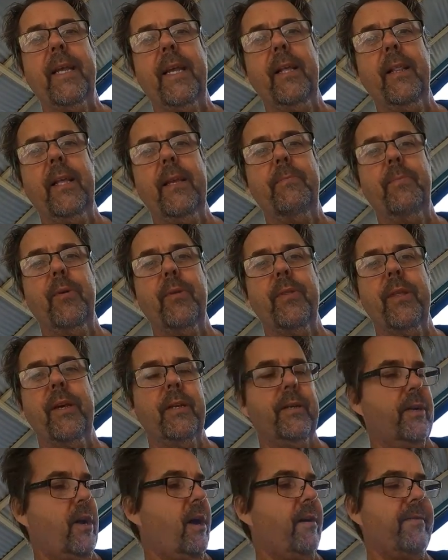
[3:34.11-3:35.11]
Gilly put the
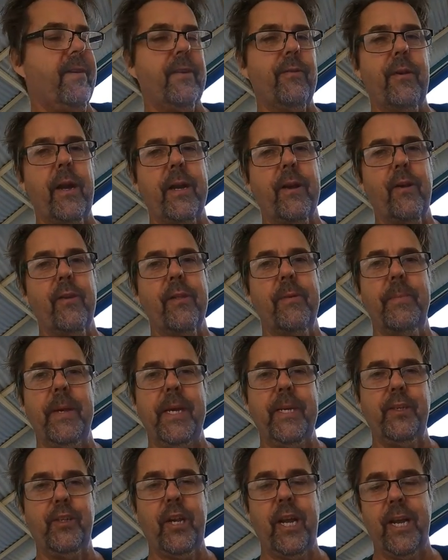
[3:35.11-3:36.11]
diving reg on the
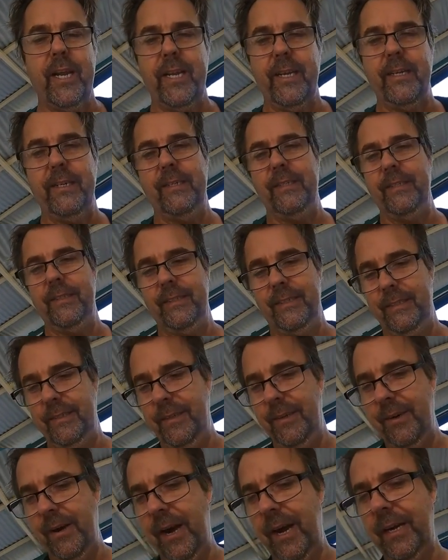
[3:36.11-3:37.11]
beach, hey?
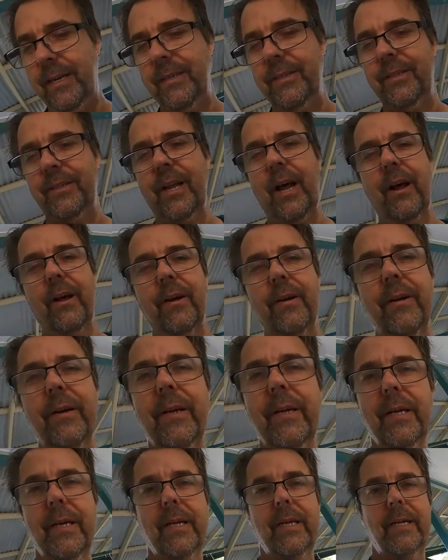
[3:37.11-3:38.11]
All right, so
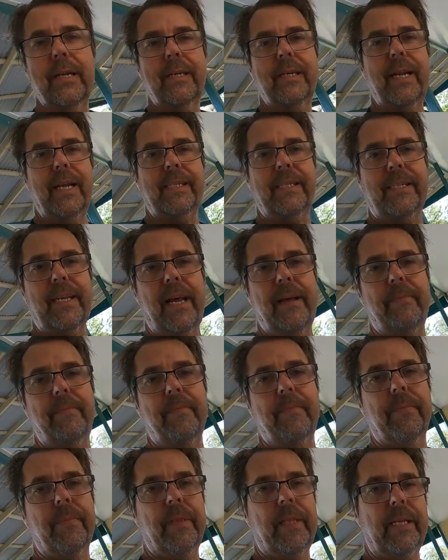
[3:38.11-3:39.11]
next step,
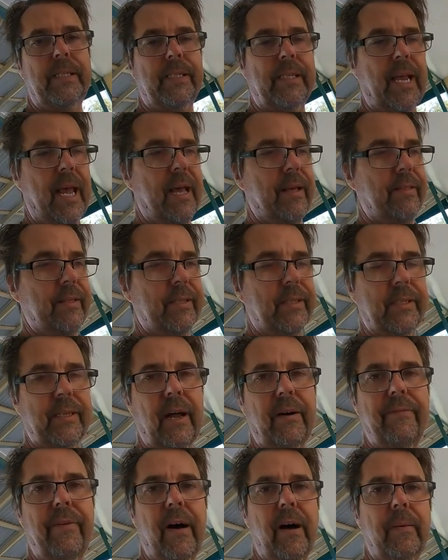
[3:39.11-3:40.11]
let's count this
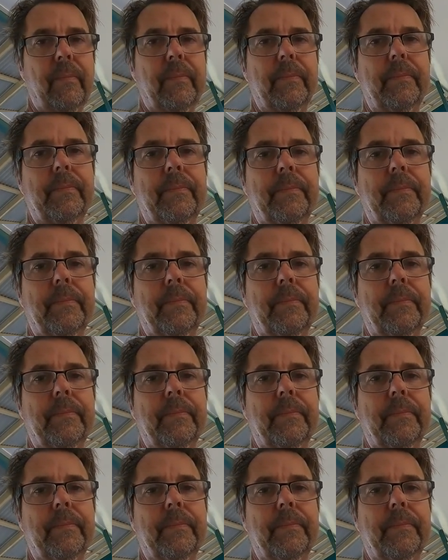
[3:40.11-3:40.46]
stuff up.